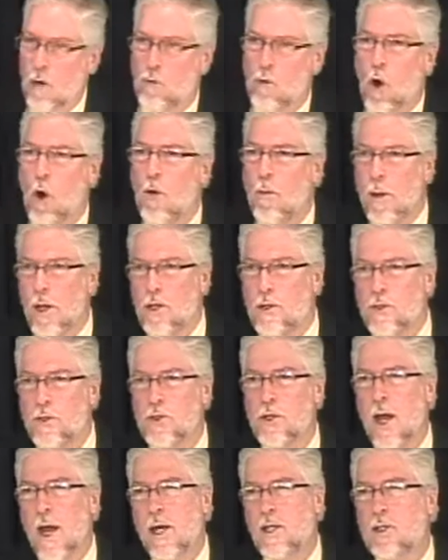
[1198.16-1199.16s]

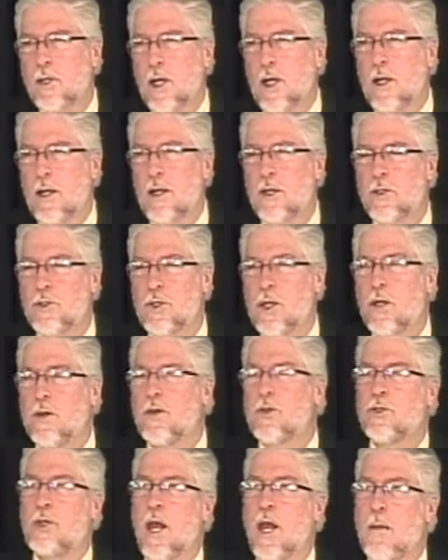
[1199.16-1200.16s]
Romans actually, let's see,
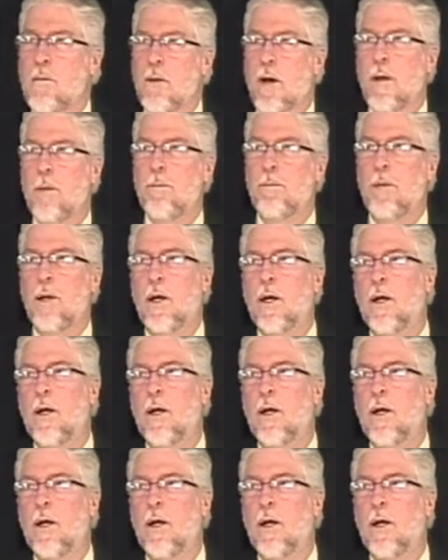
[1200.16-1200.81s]
this came up